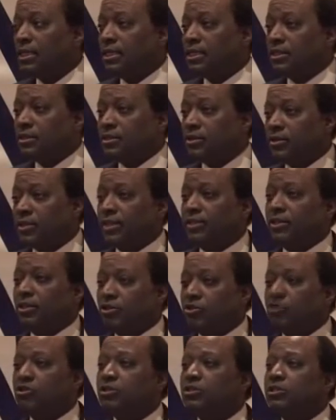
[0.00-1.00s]
so that the
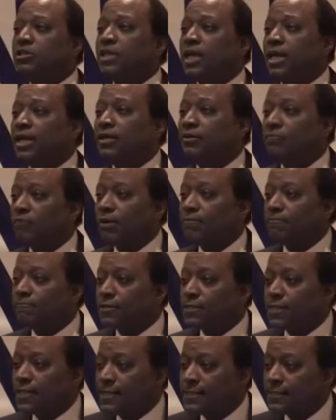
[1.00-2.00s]
good that it
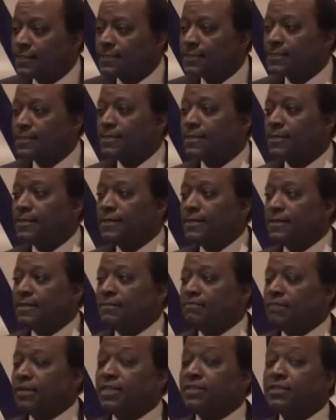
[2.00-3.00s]
represents
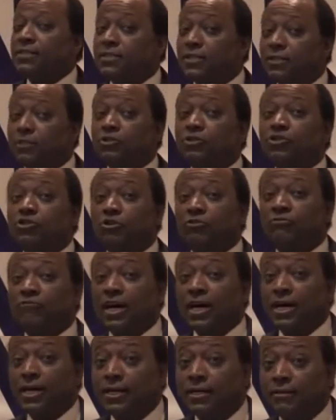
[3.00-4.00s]
may still
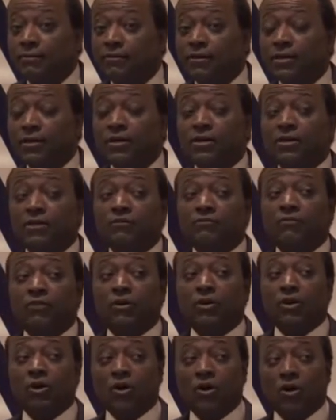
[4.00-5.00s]
survive for
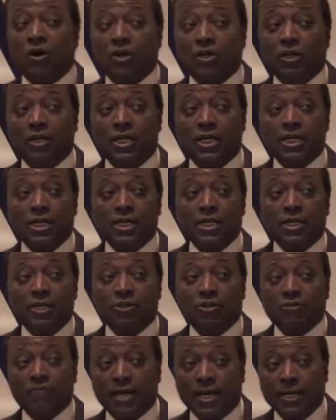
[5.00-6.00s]
all
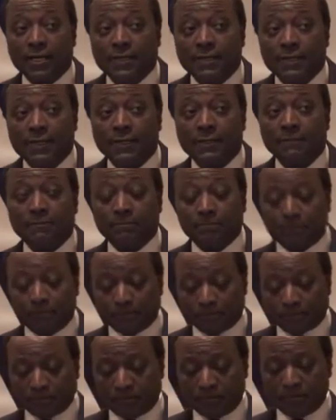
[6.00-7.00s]
humanity.
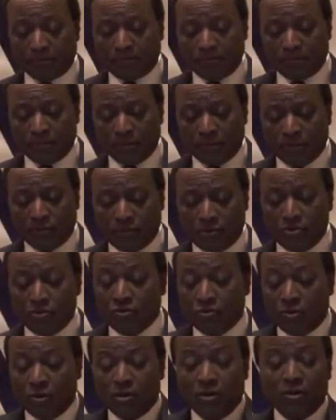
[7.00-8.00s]
If
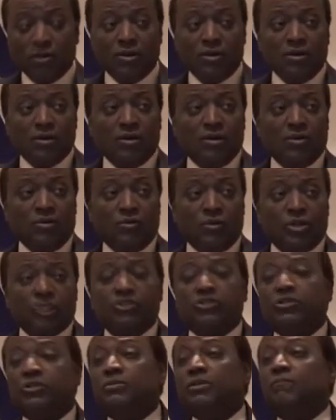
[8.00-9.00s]
you
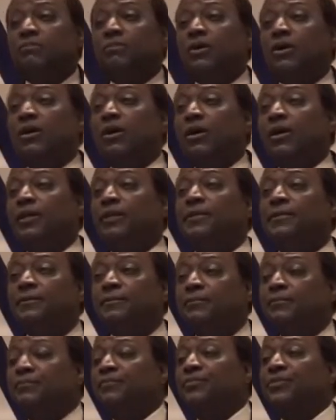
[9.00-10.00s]
wish to be part
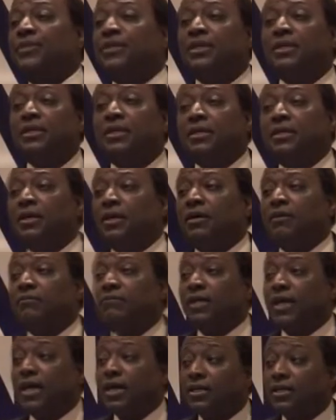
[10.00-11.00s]
of
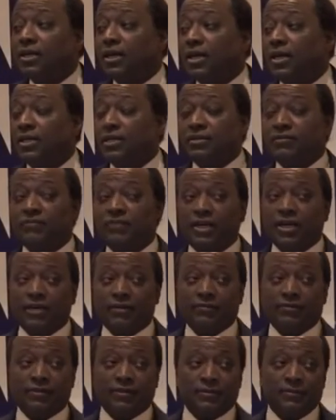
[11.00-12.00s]
that kind of
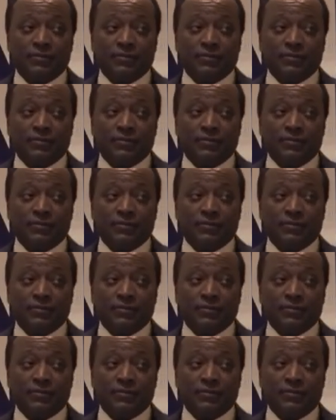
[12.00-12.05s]
effort,